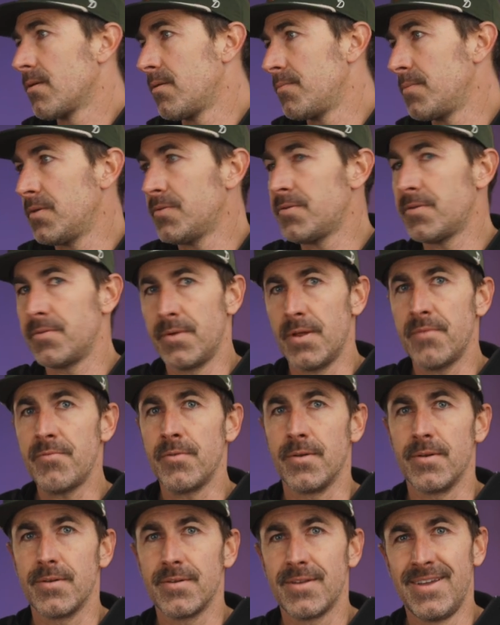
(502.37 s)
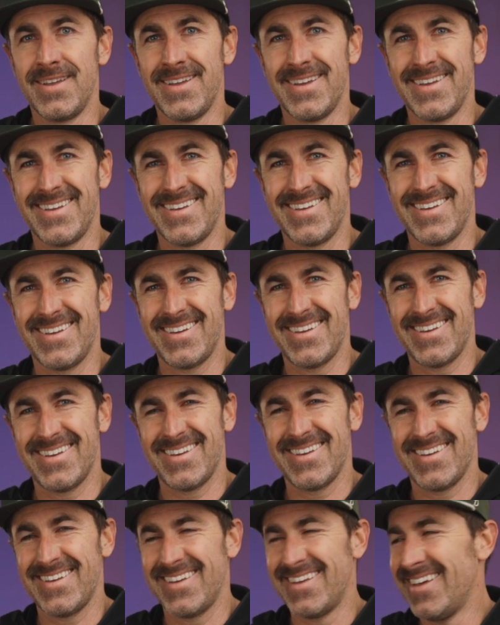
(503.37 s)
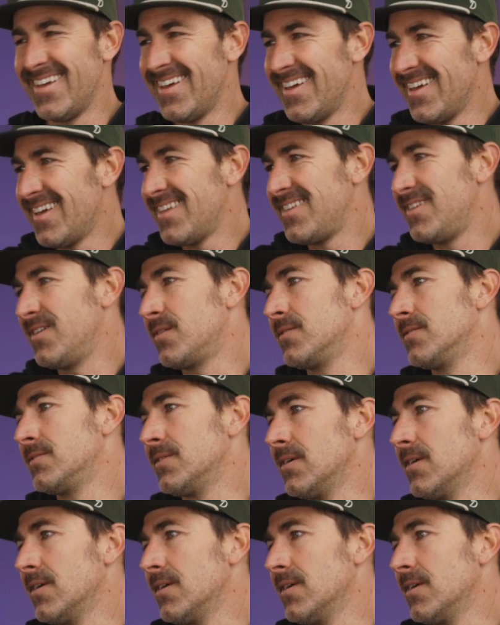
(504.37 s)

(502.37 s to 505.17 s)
those are different. You can see